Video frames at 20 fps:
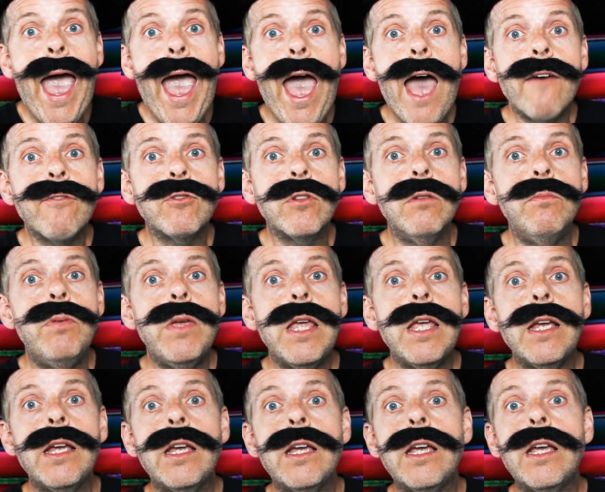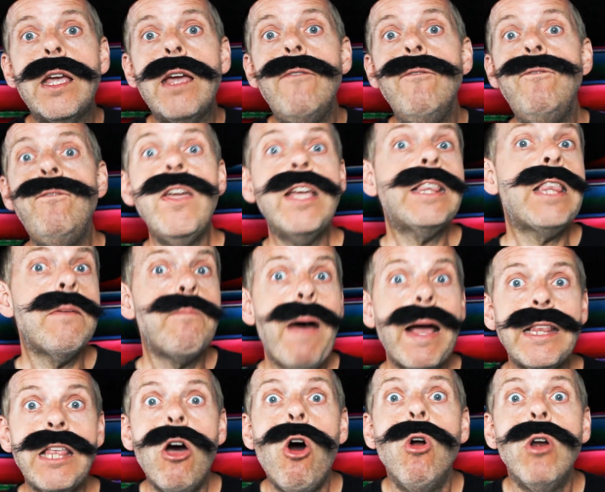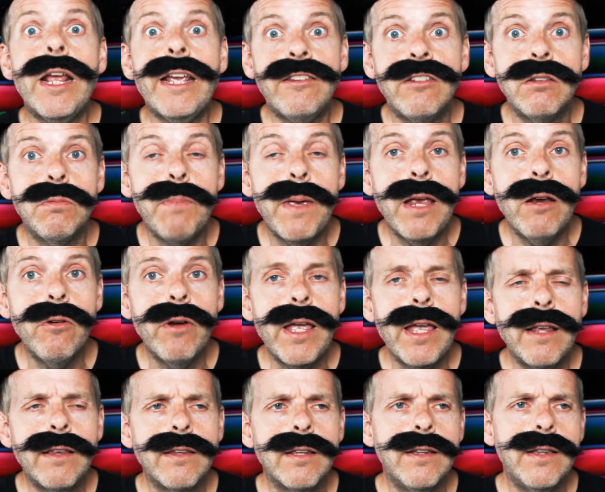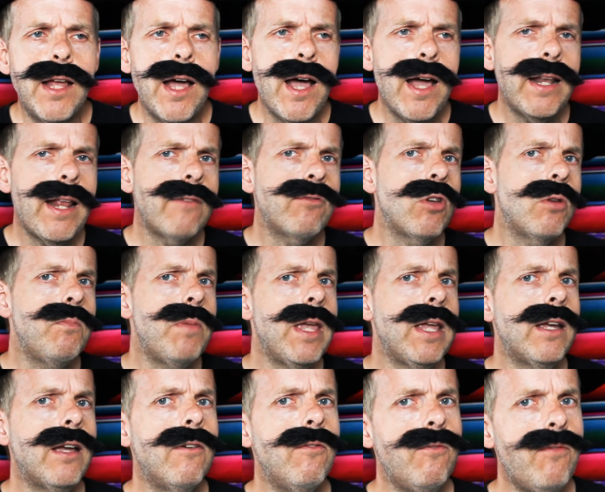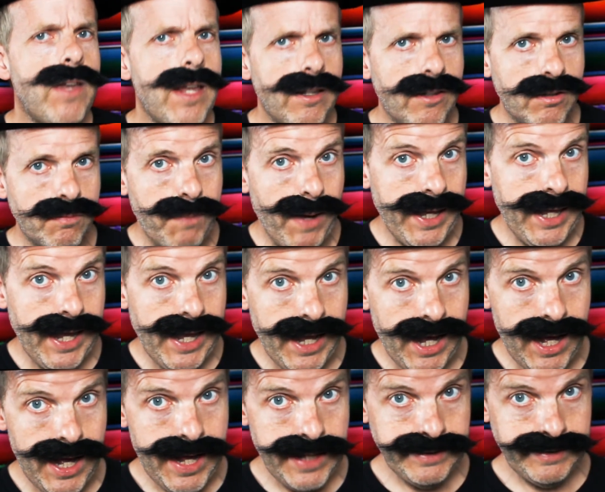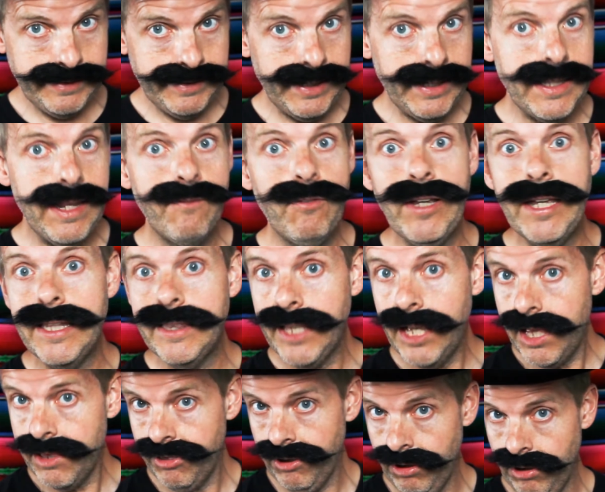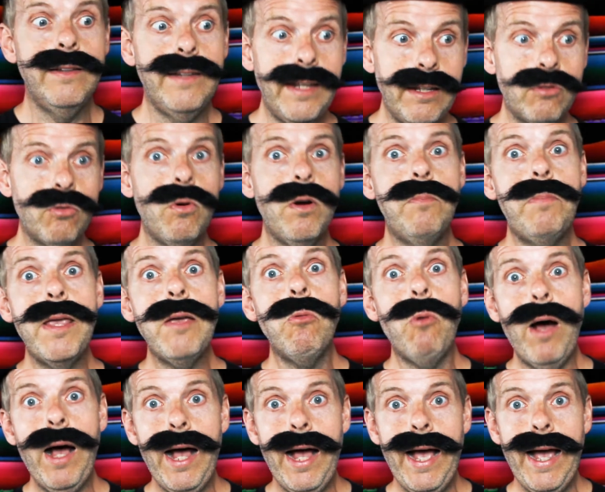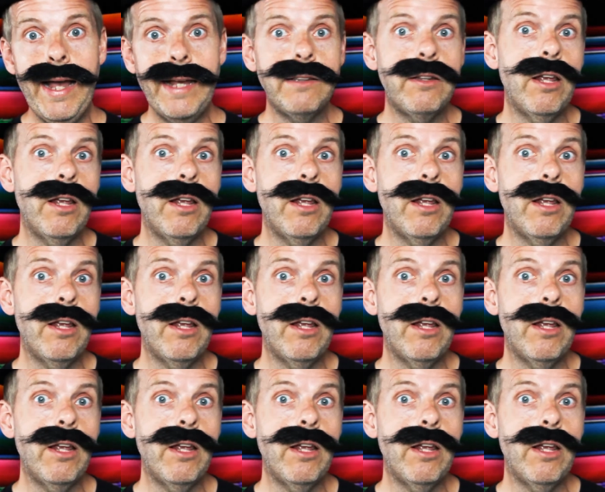after being convicted by the Holy Spirit, not after being convinced by a hot significant other. This will be why